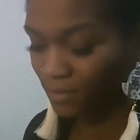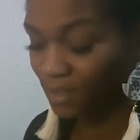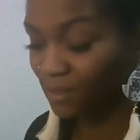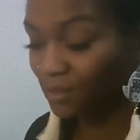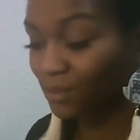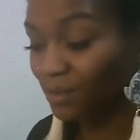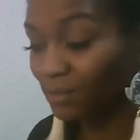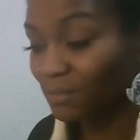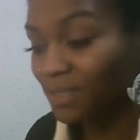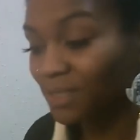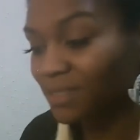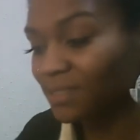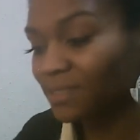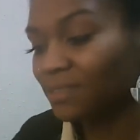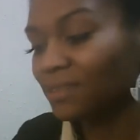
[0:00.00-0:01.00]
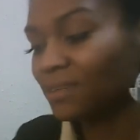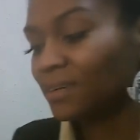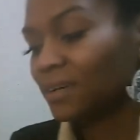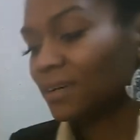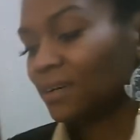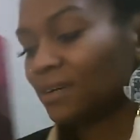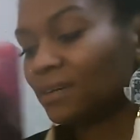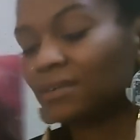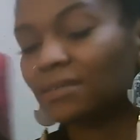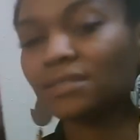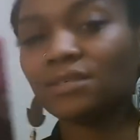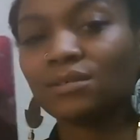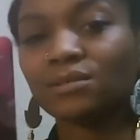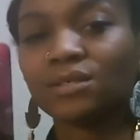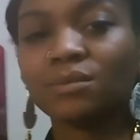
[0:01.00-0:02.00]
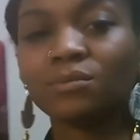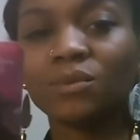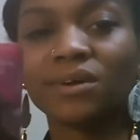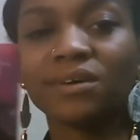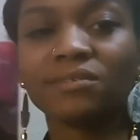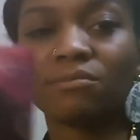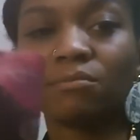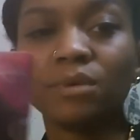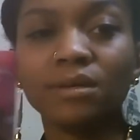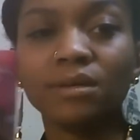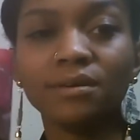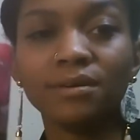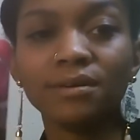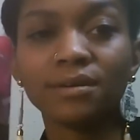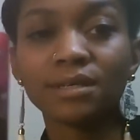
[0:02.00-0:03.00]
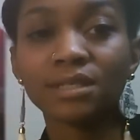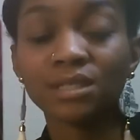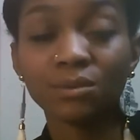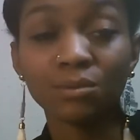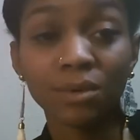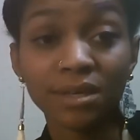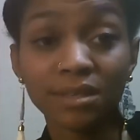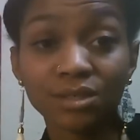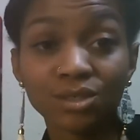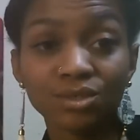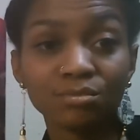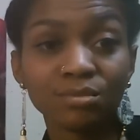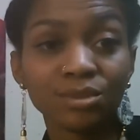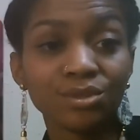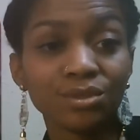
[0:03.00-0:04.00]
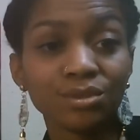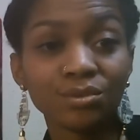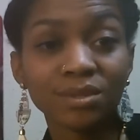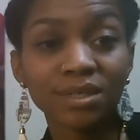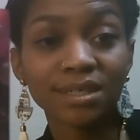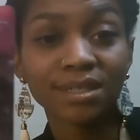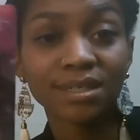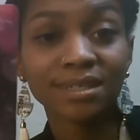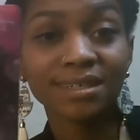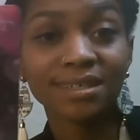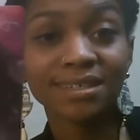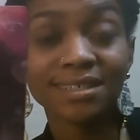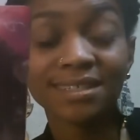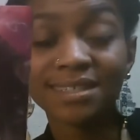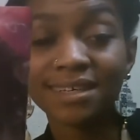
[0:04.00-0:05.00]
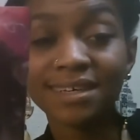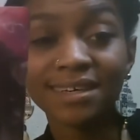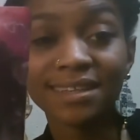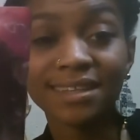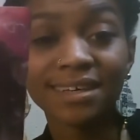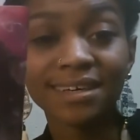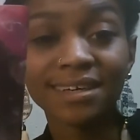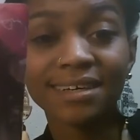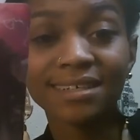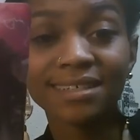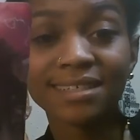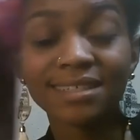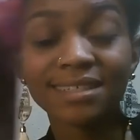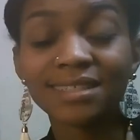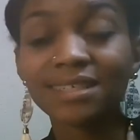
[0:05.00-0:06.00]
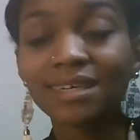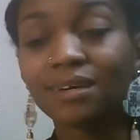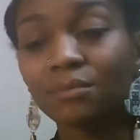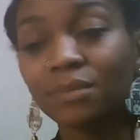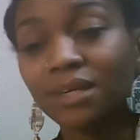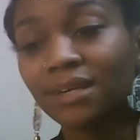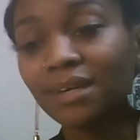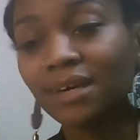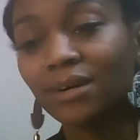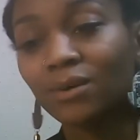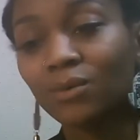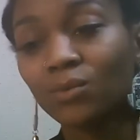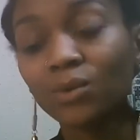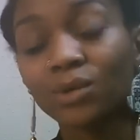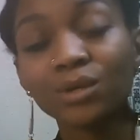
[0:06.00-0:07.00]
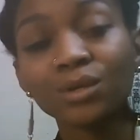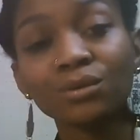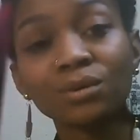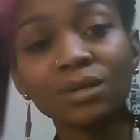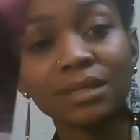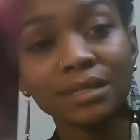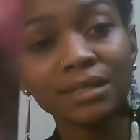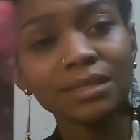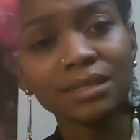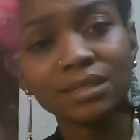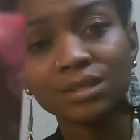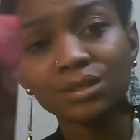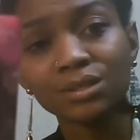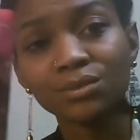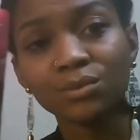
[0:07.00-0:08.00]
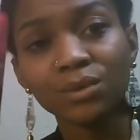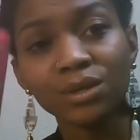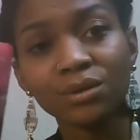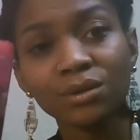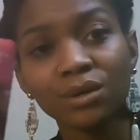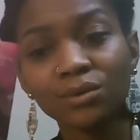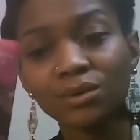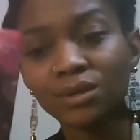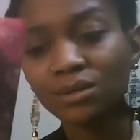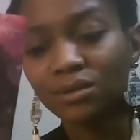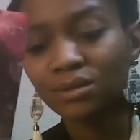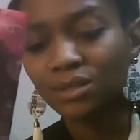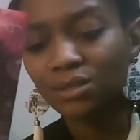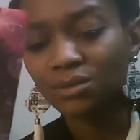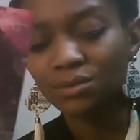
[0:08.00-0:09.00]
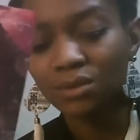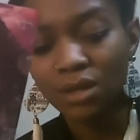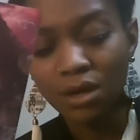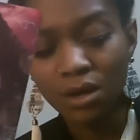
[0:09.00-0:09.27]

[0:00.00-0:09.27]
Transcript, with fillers: The crumbling. Yeah, so some way of being, some way that you've been doing things, seeing things, it's coming down. What are you clinging to? What are you holding on to?